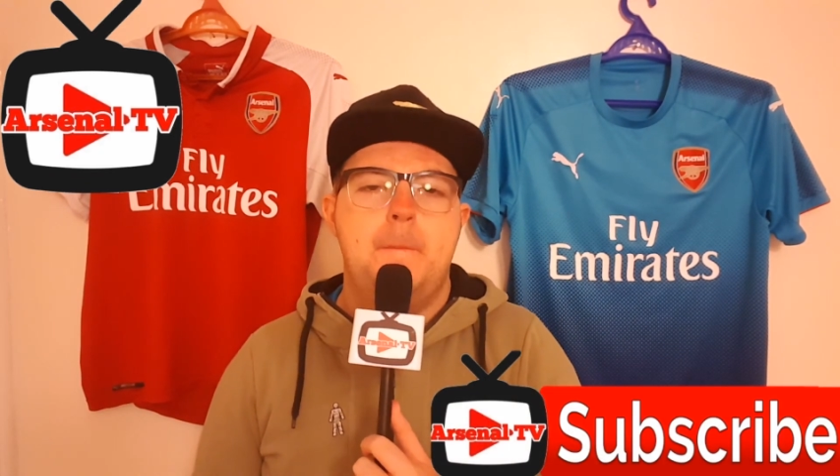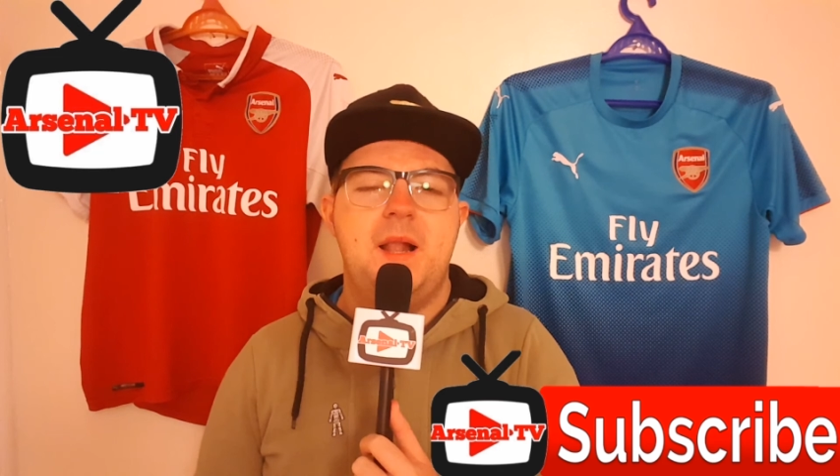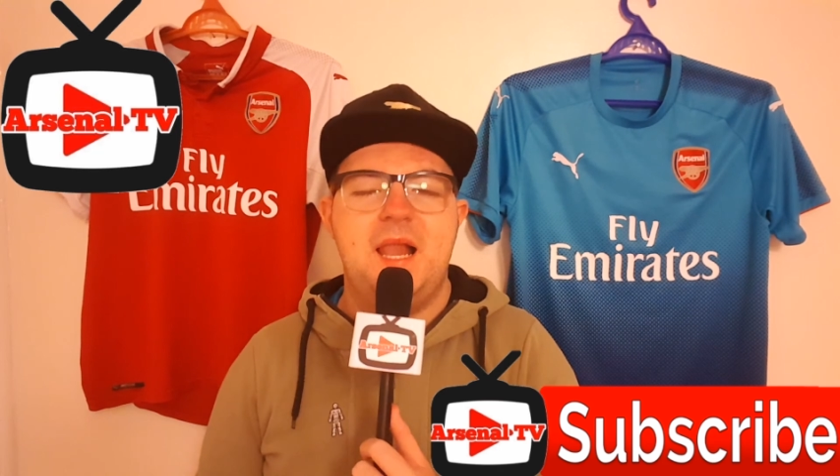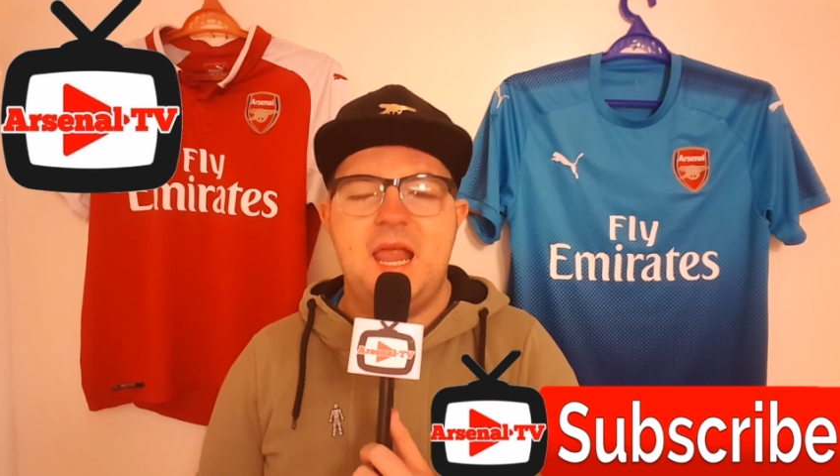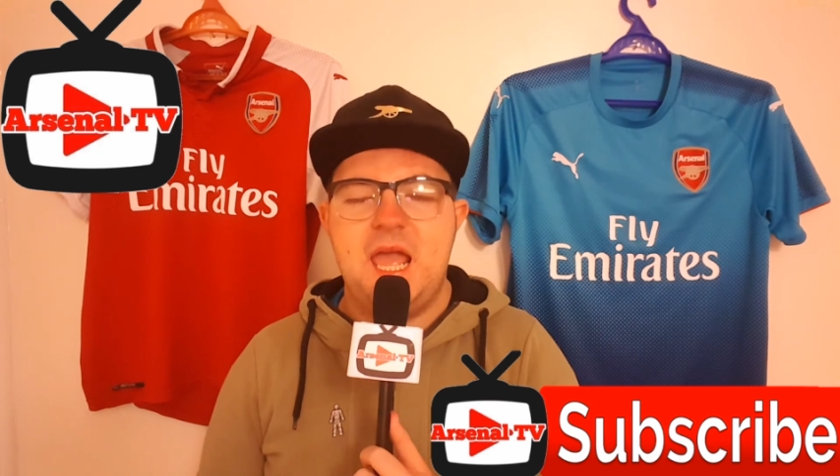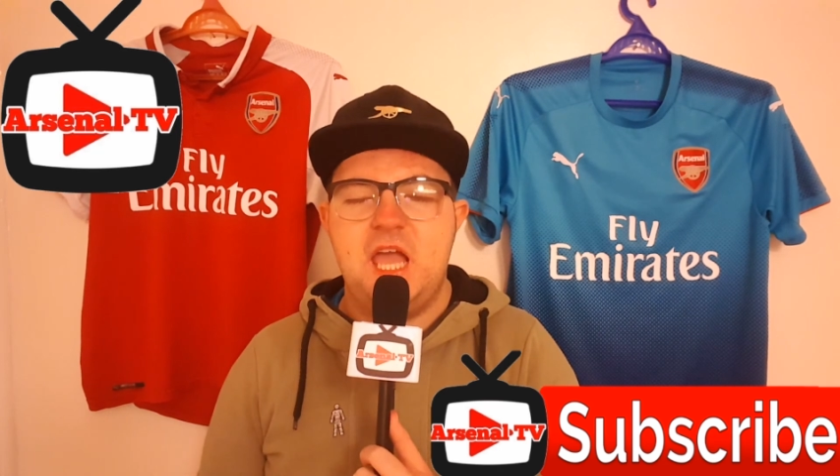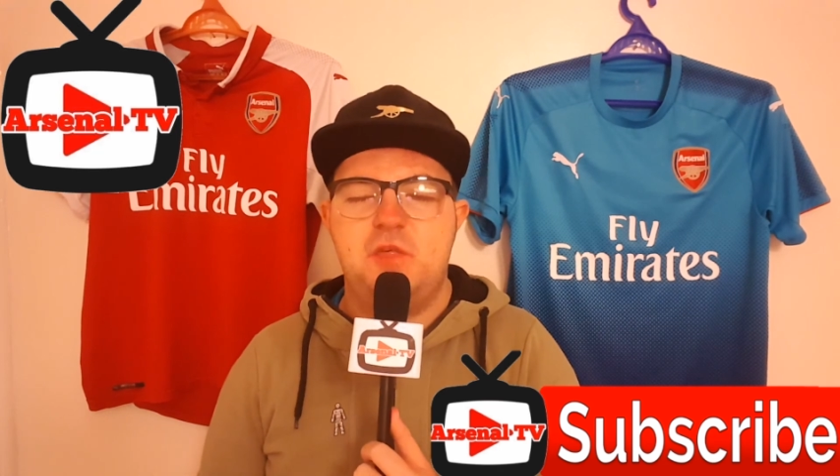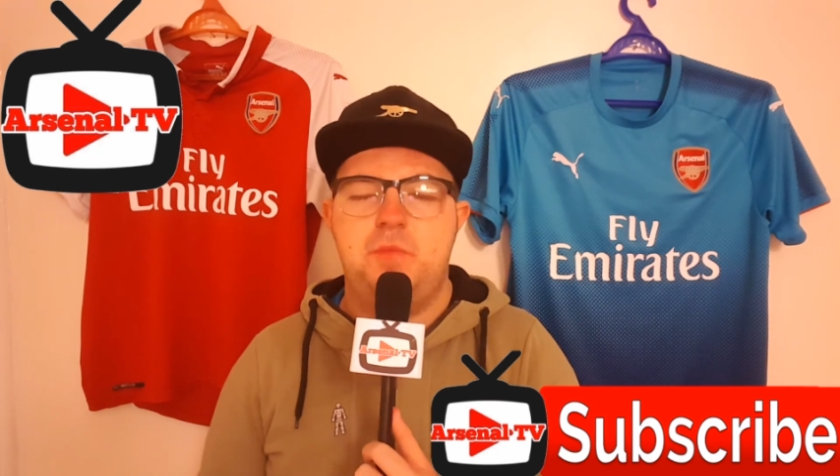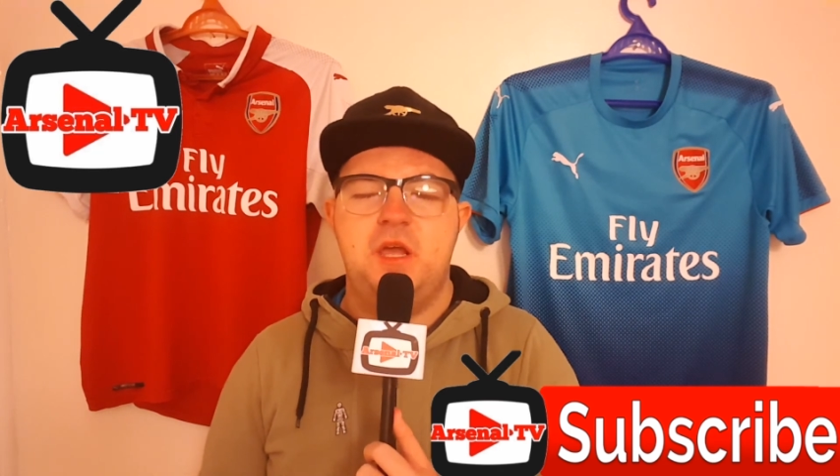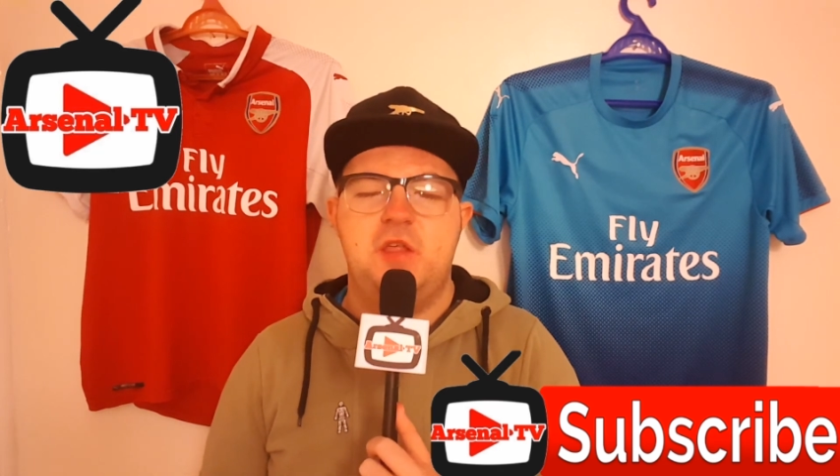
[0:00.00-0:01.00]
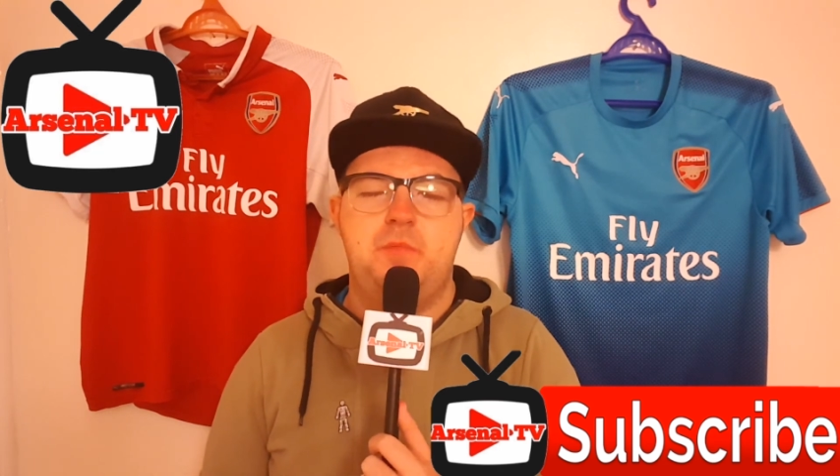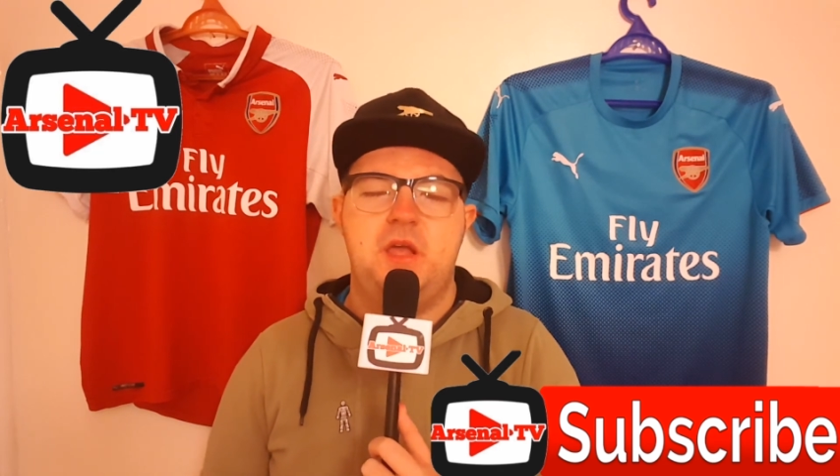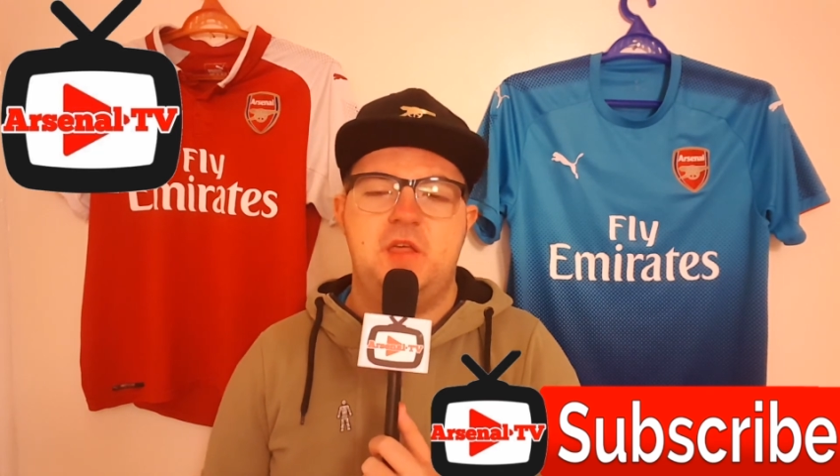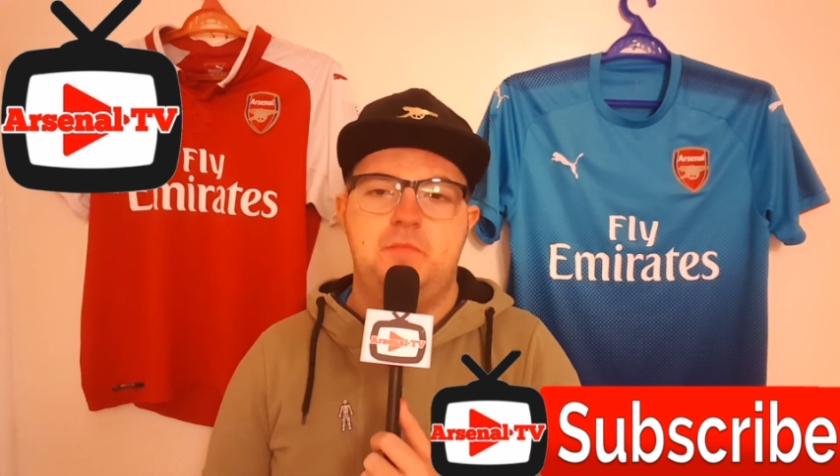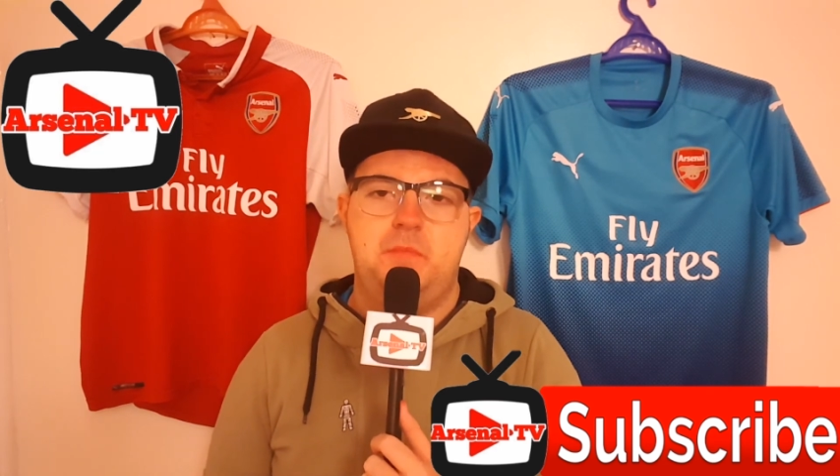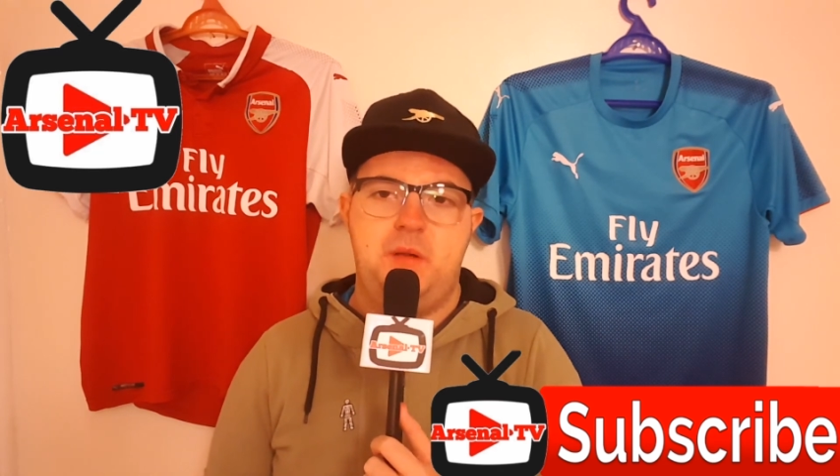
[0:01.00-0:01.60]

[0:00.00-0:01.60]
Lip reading: Please, please, please,